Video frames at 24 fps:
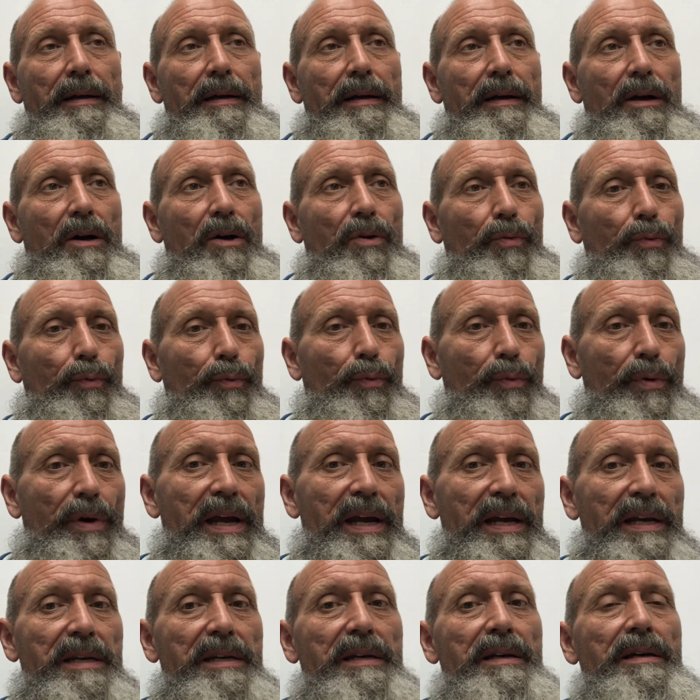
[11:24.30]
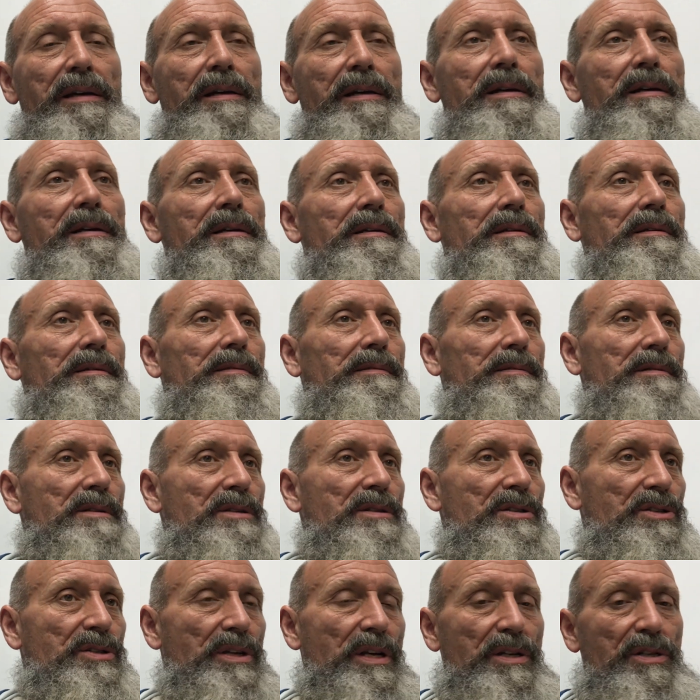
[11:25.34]
a rigged
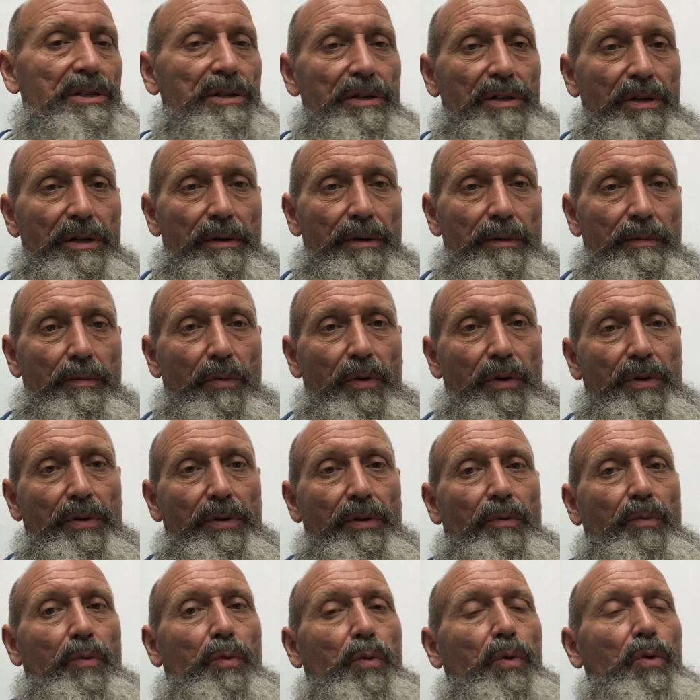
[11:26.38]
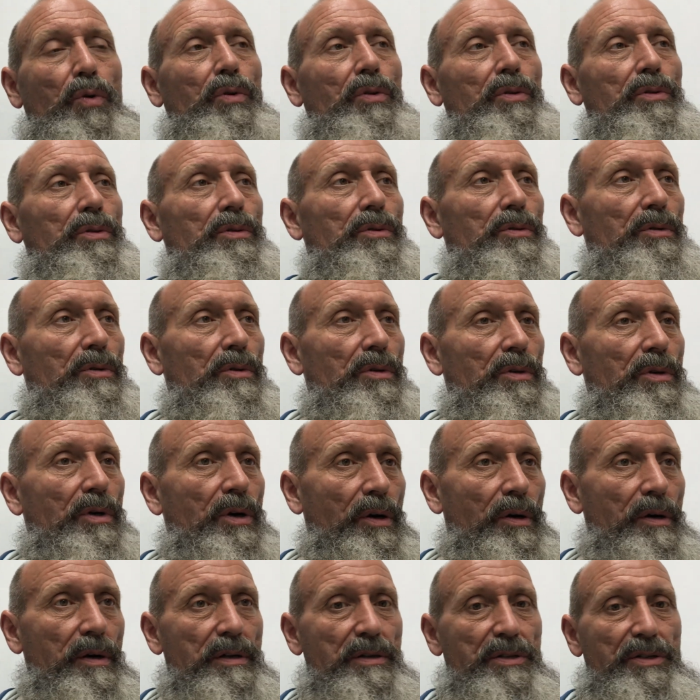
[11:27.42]
system with the world
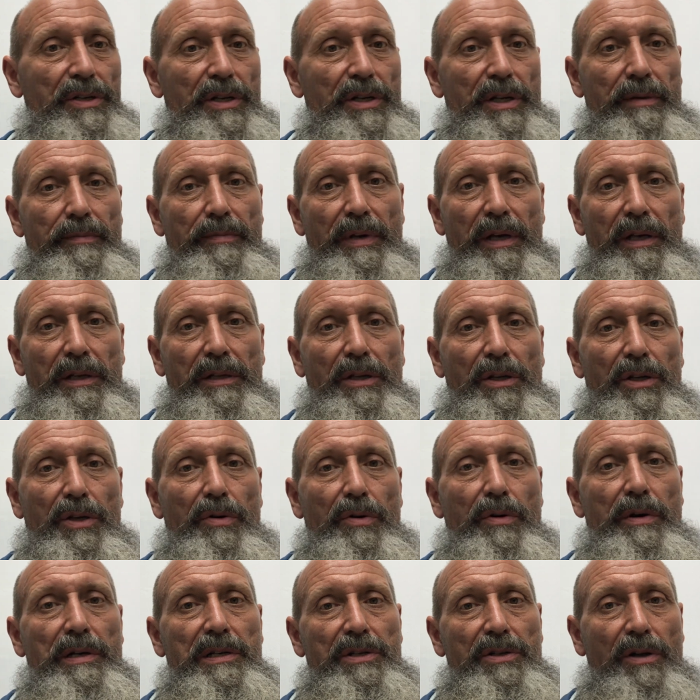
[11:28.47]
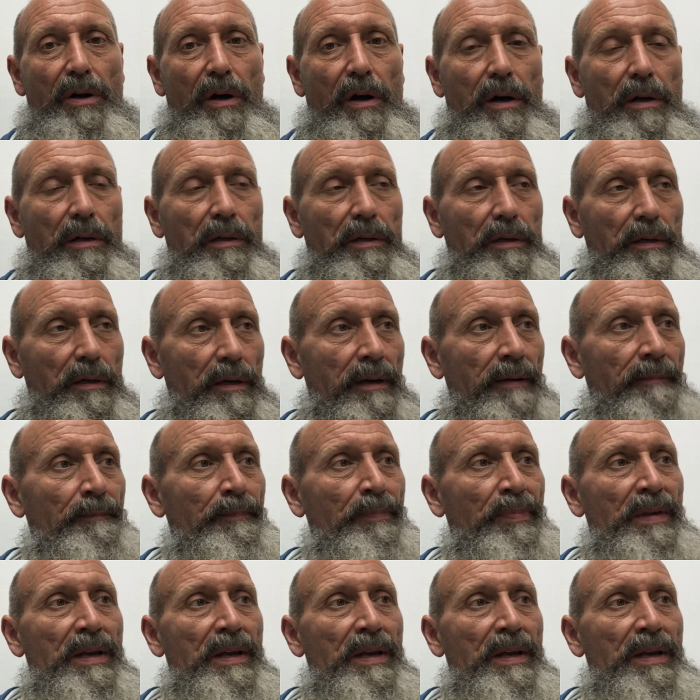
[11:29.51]
currency being the U.S. dollar.